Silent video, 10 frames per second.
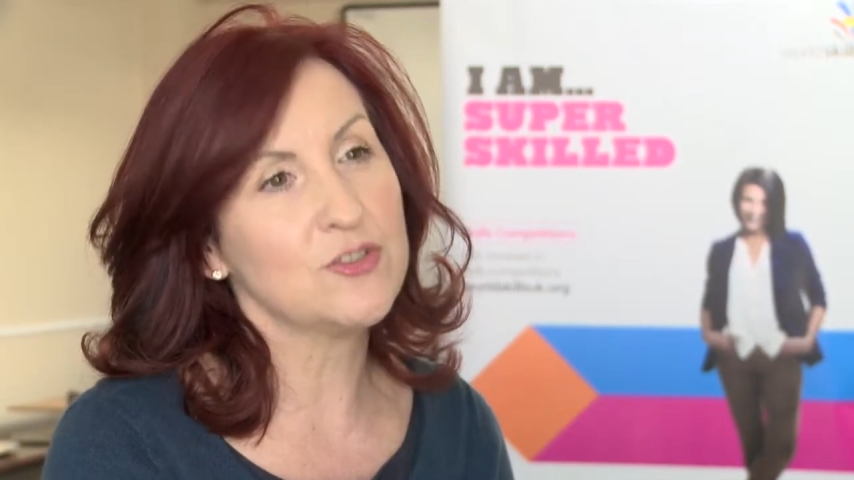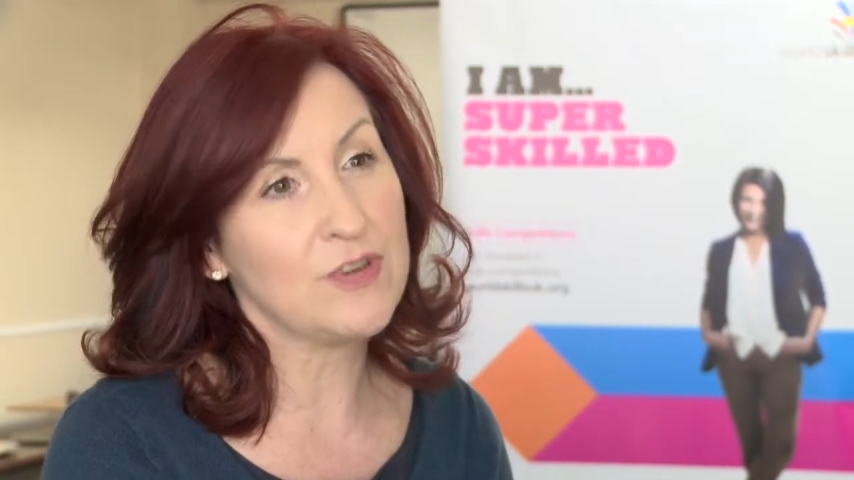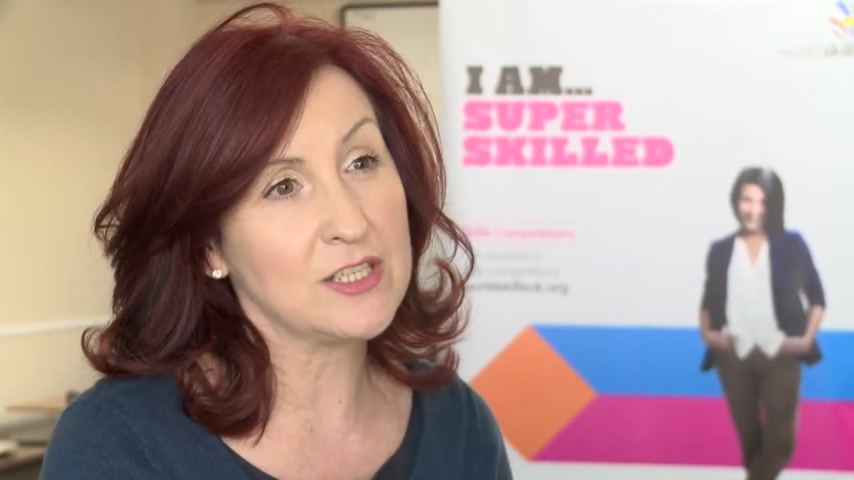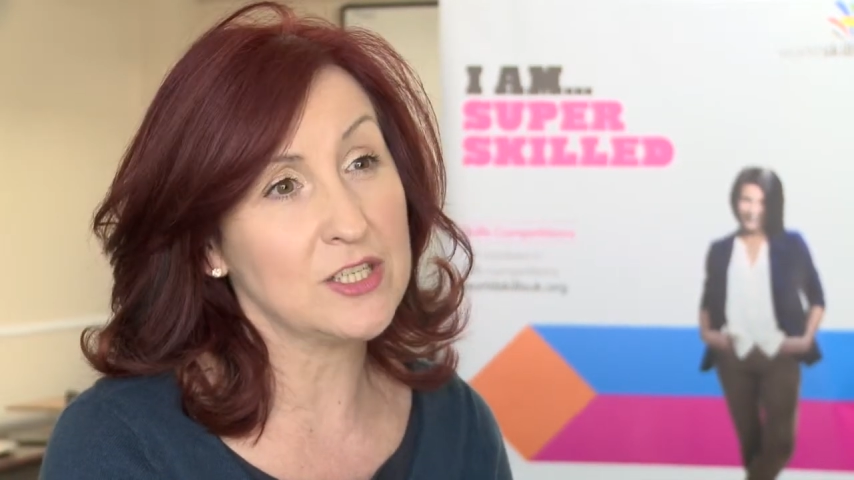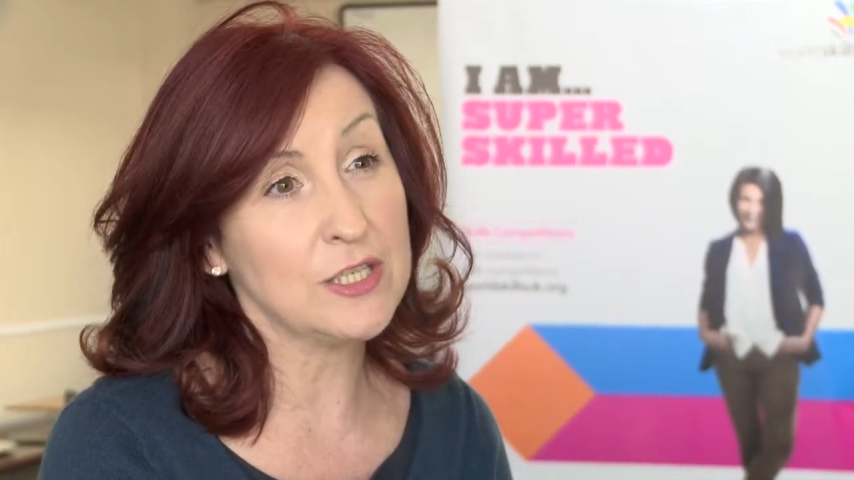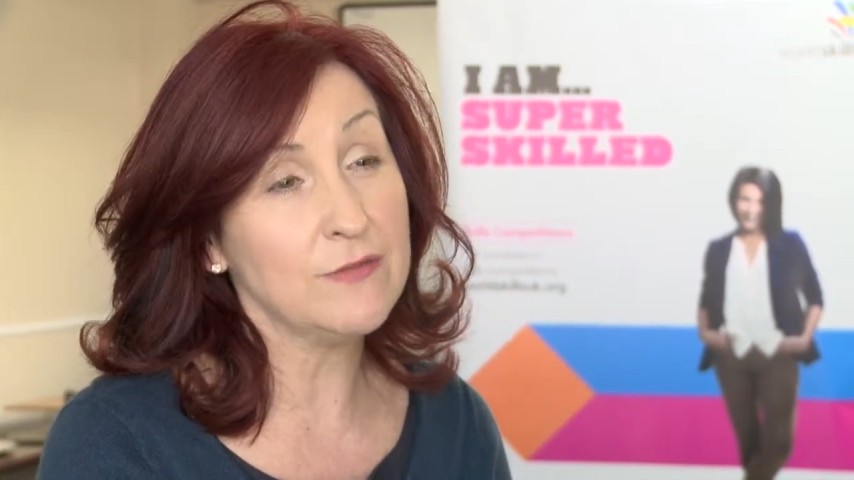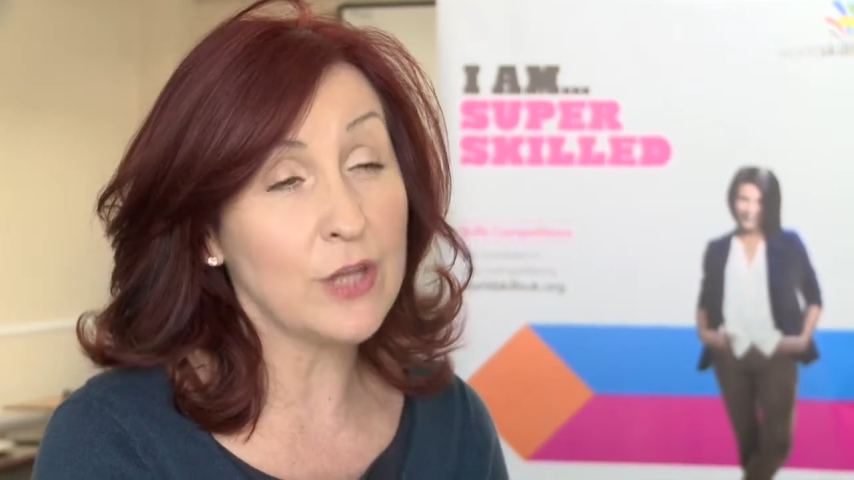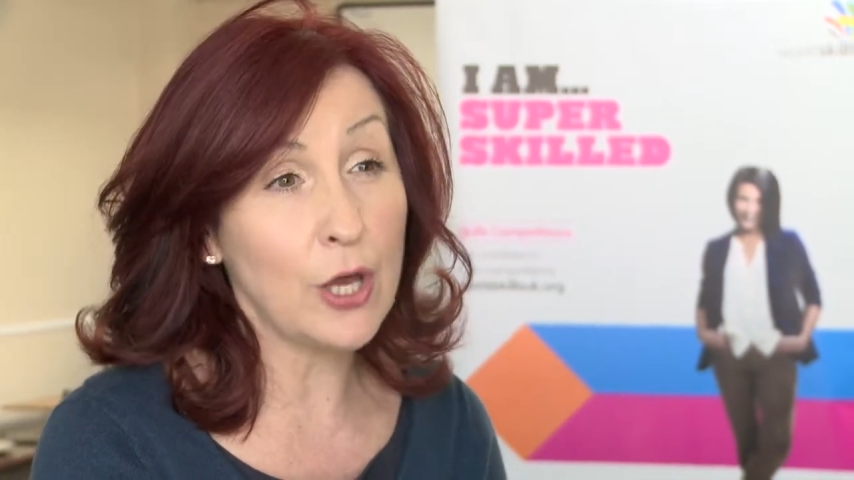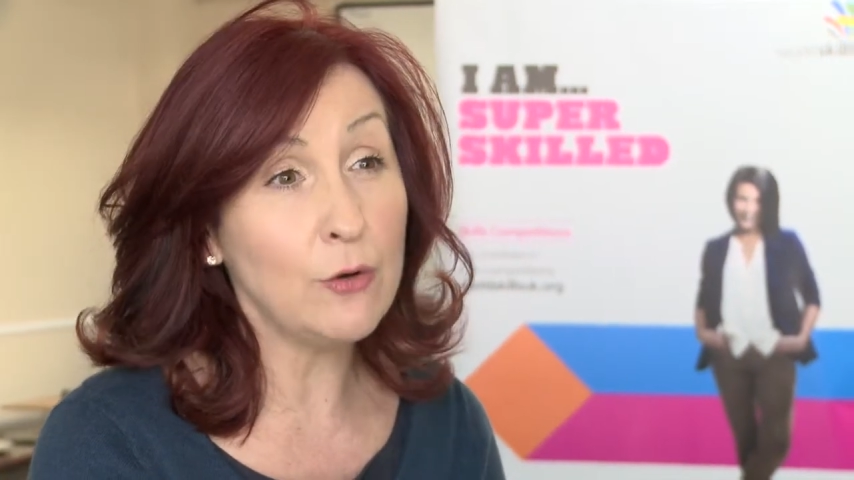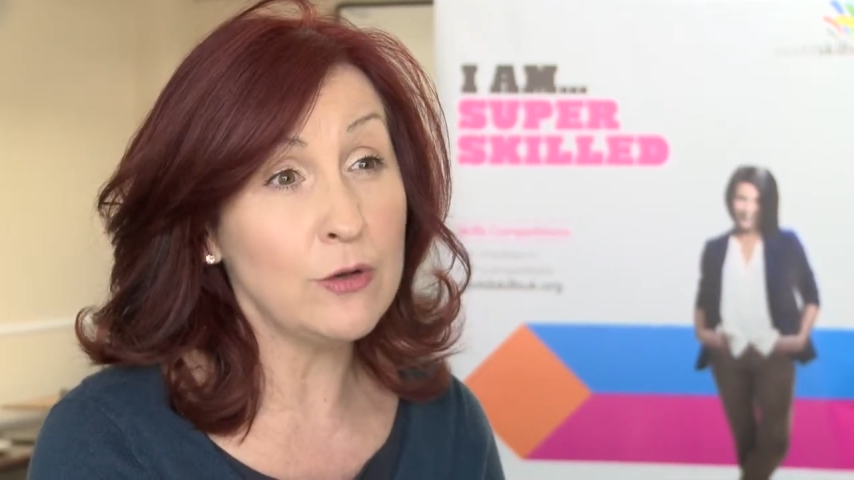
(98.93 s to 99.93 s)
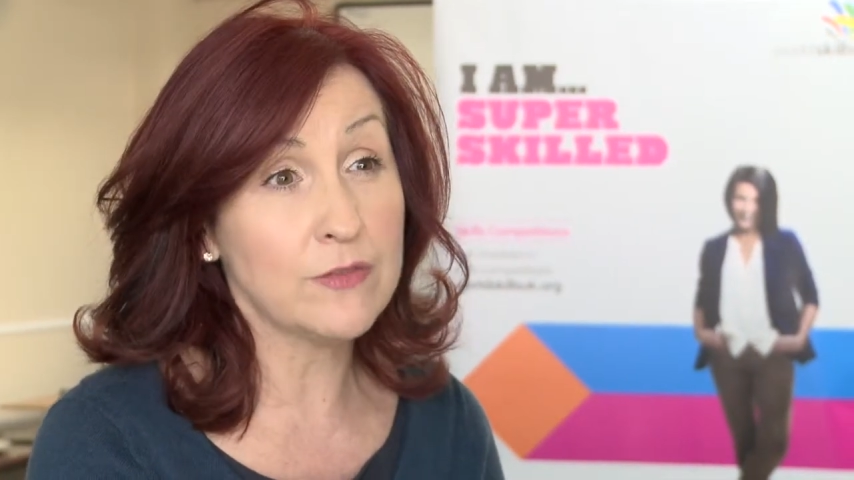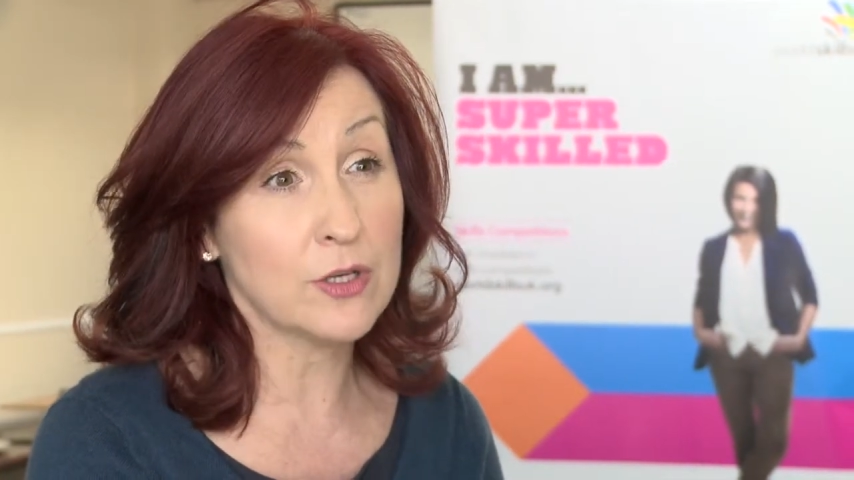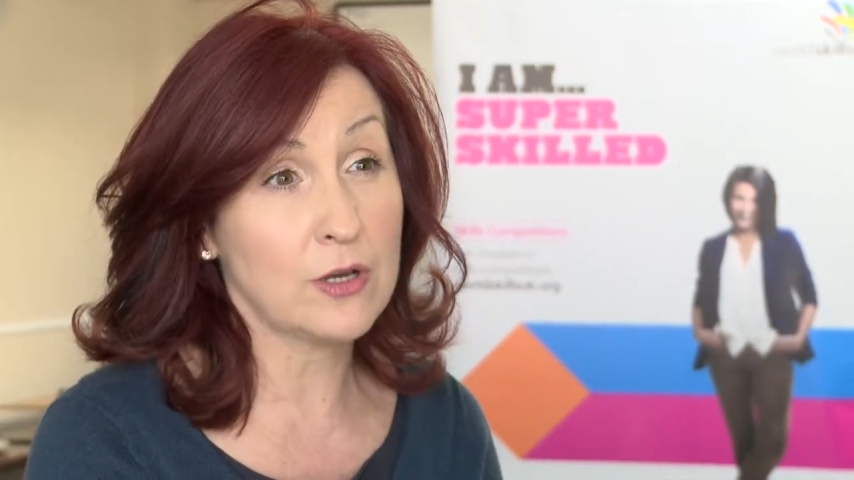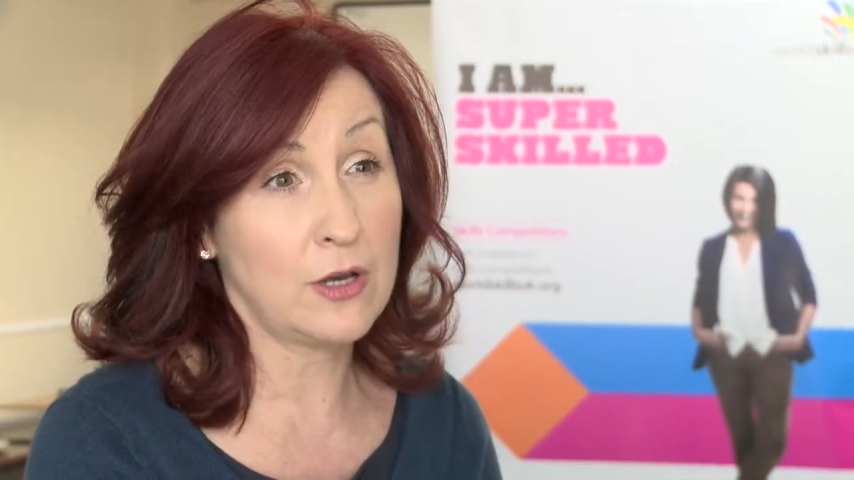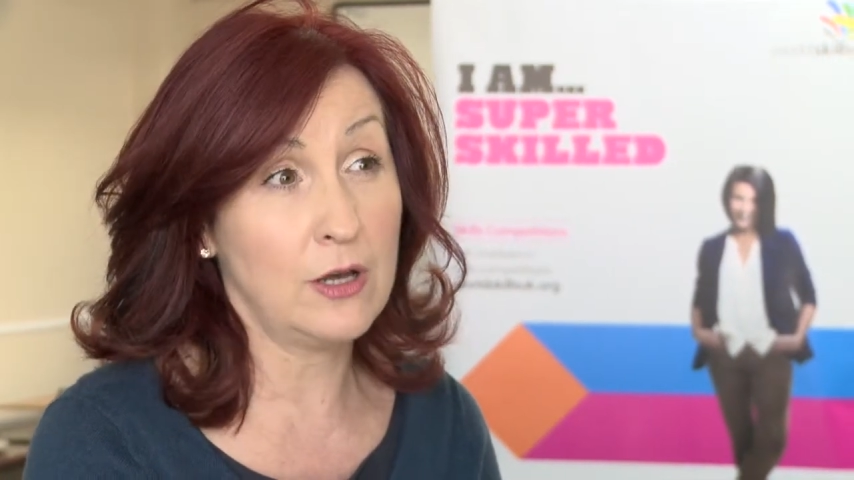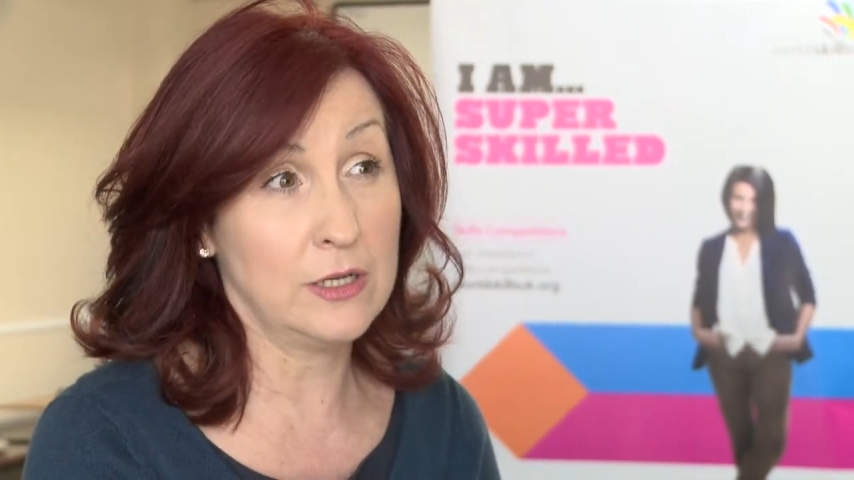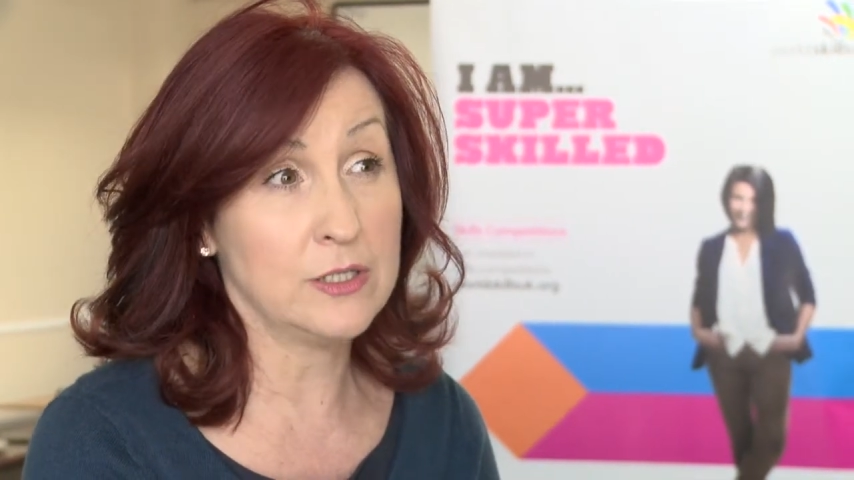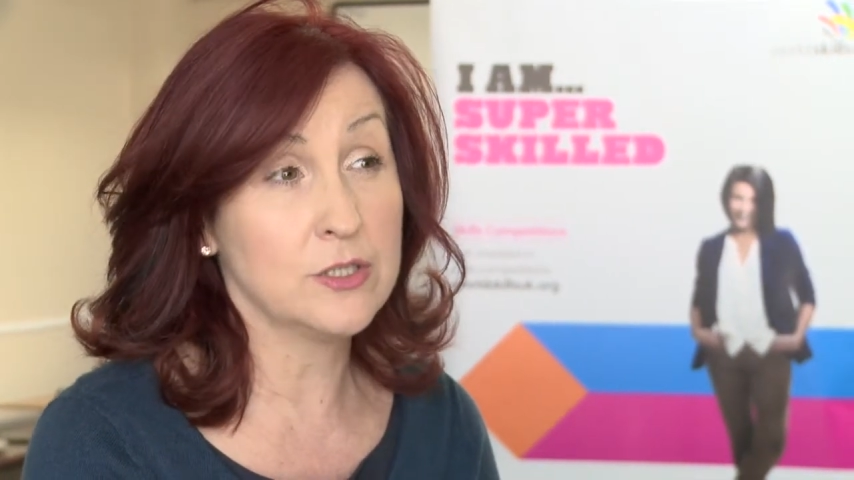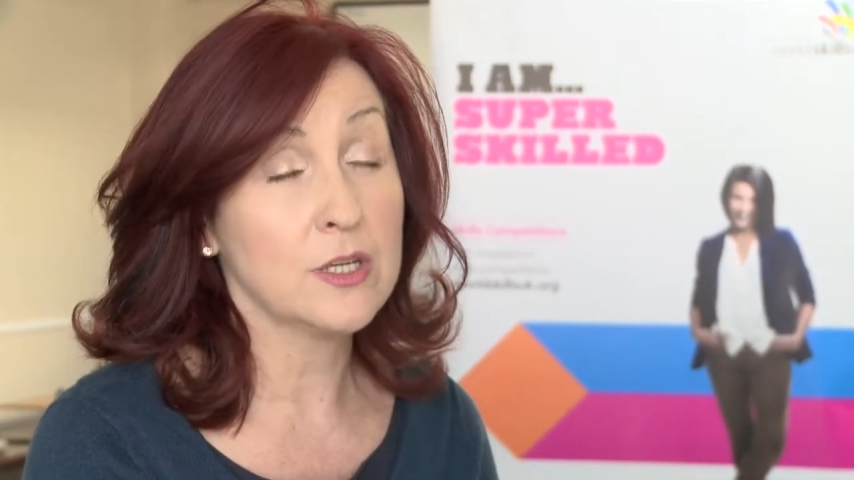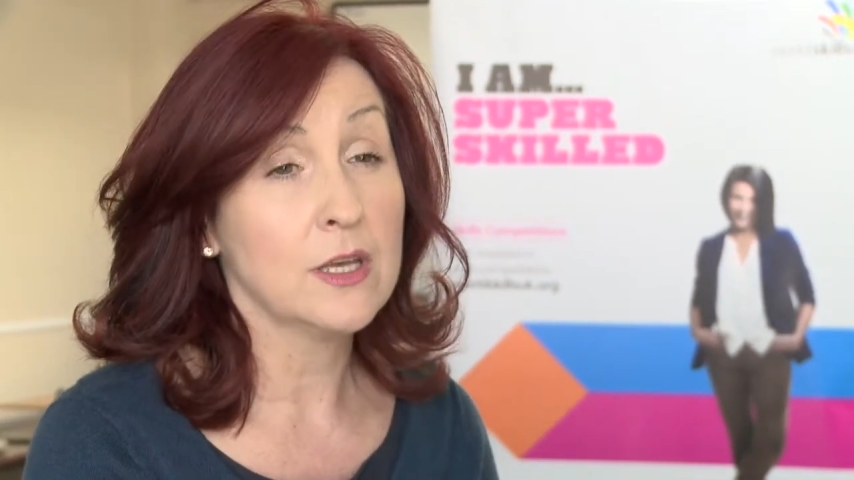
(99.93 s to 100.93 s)
strategy for the whole of the
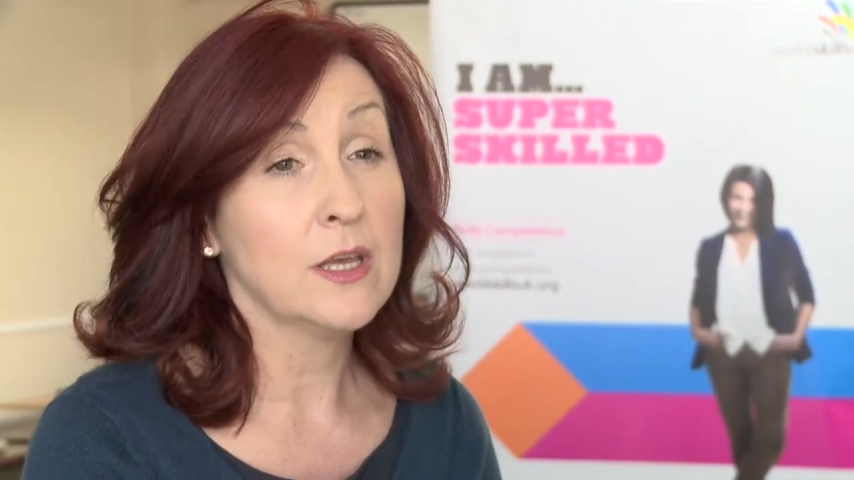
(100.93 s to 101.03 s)
college